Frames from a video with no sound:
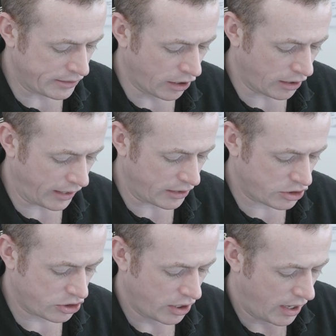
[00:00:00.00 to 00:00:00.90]

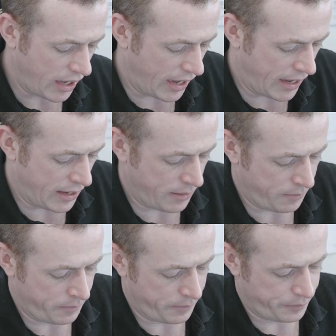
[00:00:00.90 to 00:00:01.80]
knowledge,
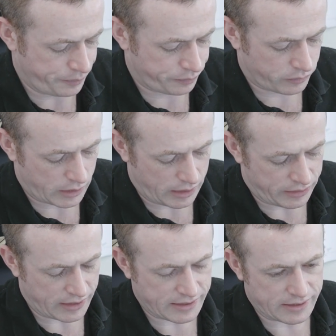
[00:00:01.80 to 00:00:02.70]
um,
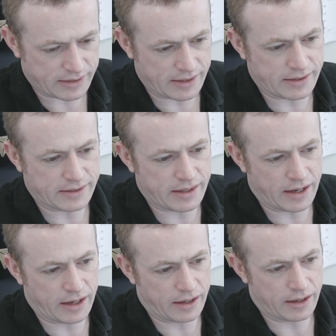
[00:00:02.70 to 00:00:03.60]
this is this is
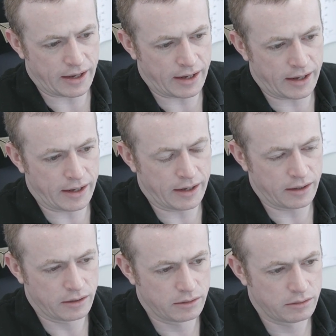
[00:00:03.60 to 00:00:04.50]
the uh,
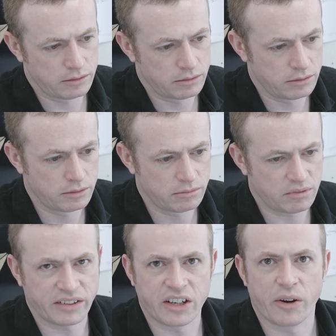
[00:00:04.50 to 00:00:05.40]

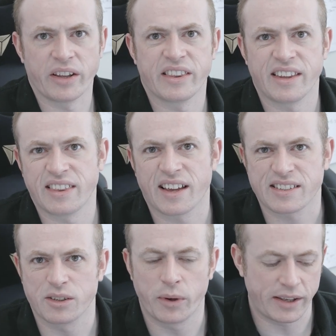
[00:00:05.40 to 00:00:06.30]
you know it, it,
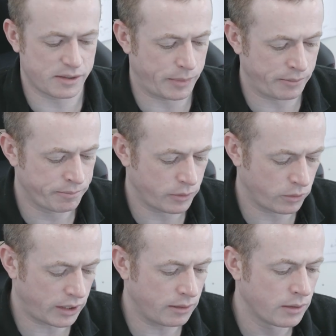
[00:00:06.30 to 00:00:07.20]
that's the way it's been.
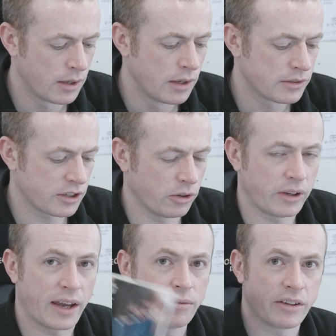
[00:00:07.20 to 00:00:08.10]
Okay, so
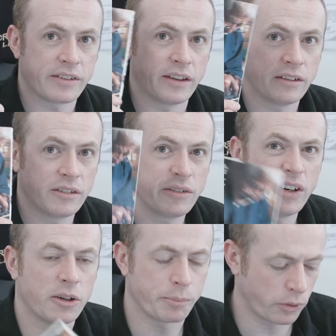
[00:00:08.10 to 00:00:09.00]
yeah, this is a
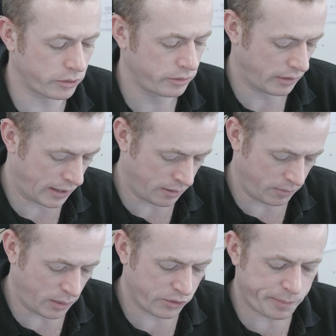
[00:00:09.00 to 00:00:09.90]
really good book. Um,
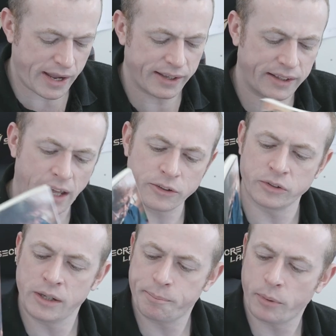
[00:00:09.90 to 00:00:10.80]
it was by Kendo
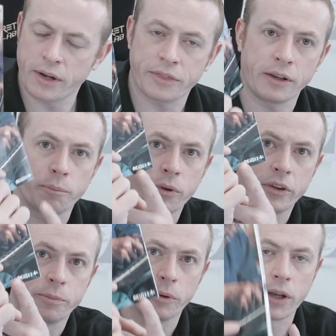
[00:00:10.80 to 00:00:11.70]
Nippon, I think, put
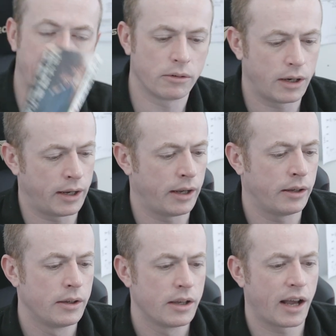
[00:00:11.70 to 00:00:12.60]
this book out. Uh,
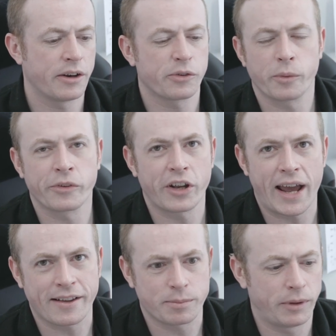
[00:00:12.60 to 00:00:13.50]
I know someone's gonna
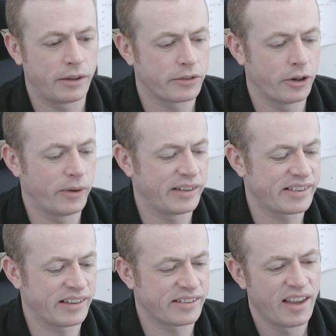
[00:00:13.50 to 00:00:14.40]
ask me, so it
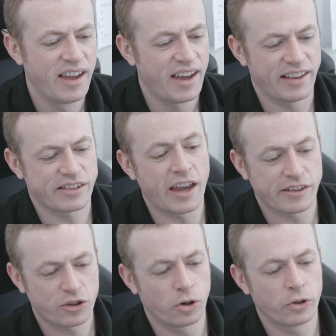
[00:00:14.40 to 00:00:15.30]
says it's
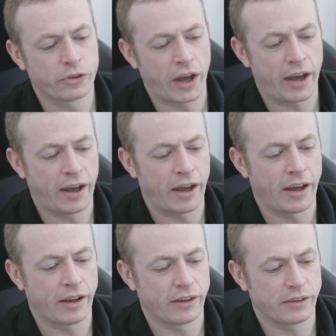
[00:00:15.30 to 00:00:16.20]
it's called
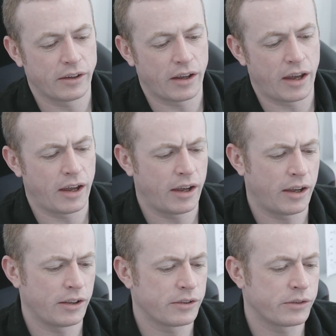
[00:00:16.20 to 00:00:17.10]
uh,
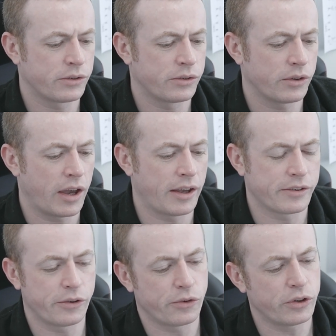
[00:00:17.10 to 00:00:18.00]
uh, uh,
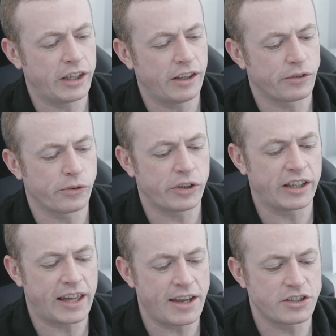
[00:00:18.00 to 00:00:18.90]
Suzuki
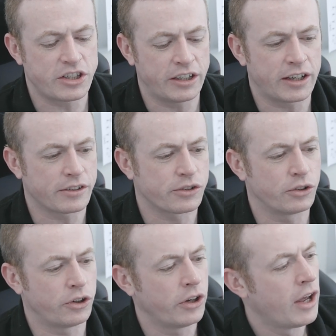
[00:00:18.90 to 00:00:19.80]
Suzuki Kenshin ga
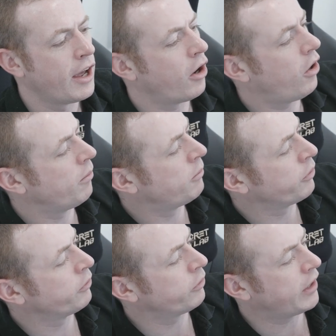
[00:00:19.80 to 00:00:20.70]
tsukuru
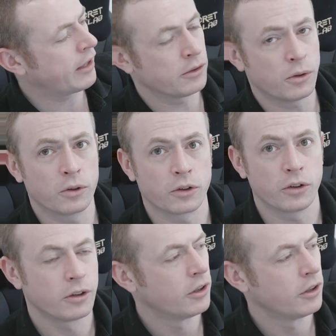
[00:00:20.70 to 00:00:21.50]
honmono no kendo-gu.